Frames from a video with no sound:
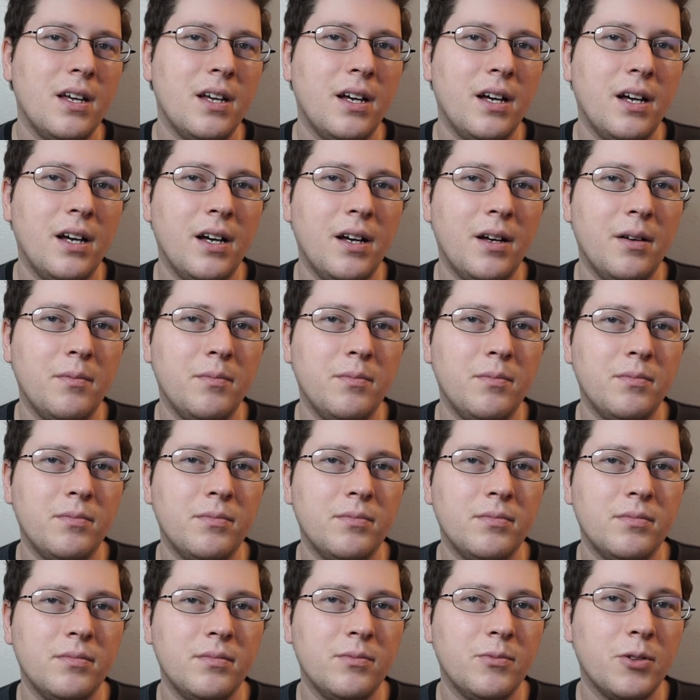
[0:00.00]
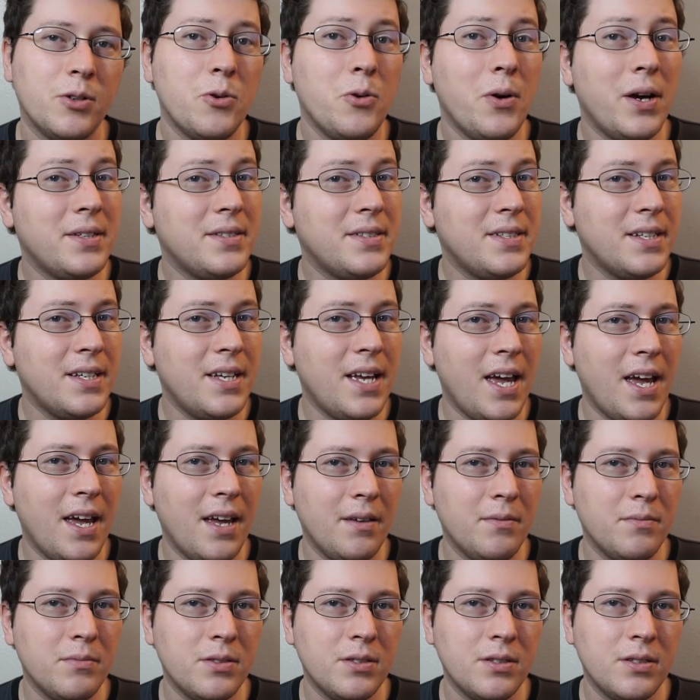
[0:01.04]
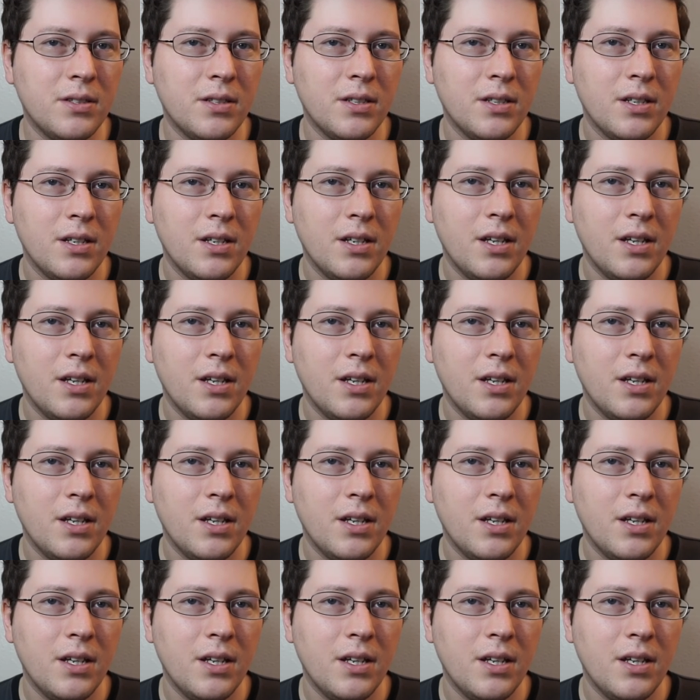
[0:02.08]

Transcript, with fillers: um, requested games,